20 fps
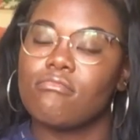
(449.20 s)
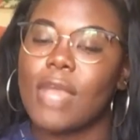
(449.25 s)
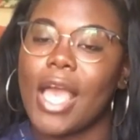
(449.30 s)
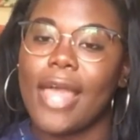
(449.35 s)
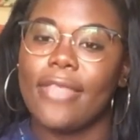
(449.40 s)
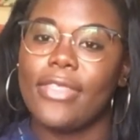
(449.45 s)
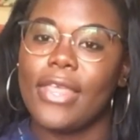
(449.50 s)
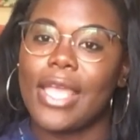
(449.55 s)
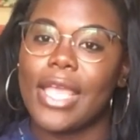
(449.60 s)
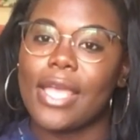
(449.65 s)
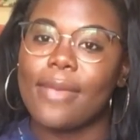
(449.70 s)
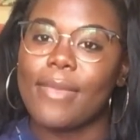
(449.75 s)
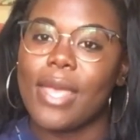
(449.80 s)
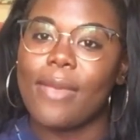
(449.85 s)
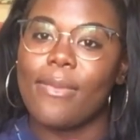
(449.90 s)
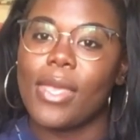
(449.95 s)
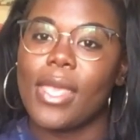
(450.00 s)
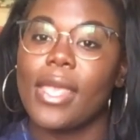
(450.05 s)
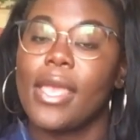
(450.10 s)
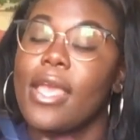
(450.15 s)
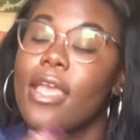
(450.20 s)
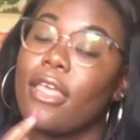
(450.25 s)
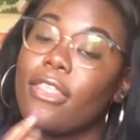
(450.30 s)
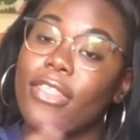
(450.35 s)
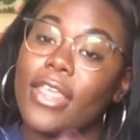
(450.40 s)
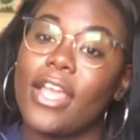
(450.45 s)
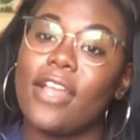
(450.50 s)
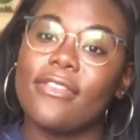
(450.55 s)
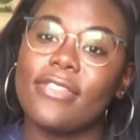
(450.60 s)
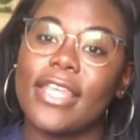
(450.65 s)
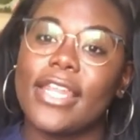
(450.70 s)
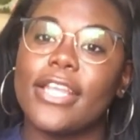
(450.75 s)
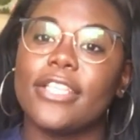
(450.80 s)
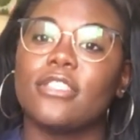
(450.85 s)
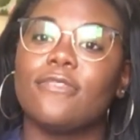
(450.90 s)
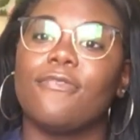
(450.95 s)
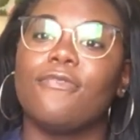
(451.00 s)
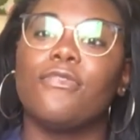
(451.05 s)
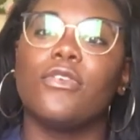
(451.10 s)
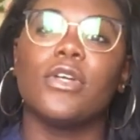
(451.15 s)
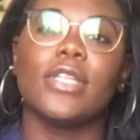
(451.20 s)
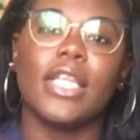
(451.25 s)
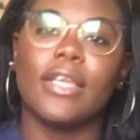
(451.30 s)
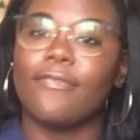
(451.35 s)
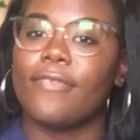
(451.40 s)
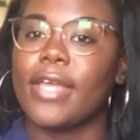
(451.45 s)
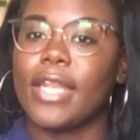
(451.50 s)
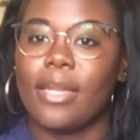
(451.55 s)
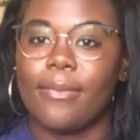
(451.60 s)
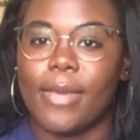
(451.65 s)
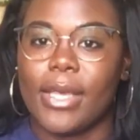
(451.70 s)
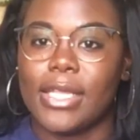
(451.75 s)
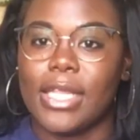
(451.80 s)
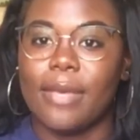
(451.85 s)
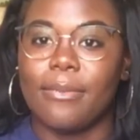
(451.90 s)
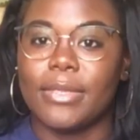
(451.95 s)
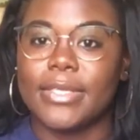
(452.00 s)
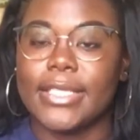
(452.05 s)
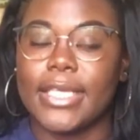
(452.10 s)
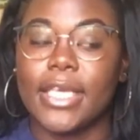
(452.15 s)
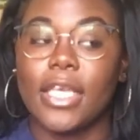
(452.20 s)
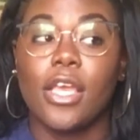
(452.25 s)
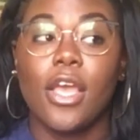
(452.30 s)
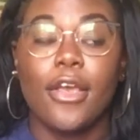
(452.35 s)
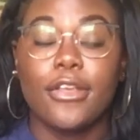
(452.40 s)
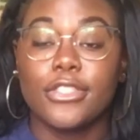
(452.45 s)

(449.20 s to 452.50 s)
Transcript: I think maybe, there that is fully funded by the embassy.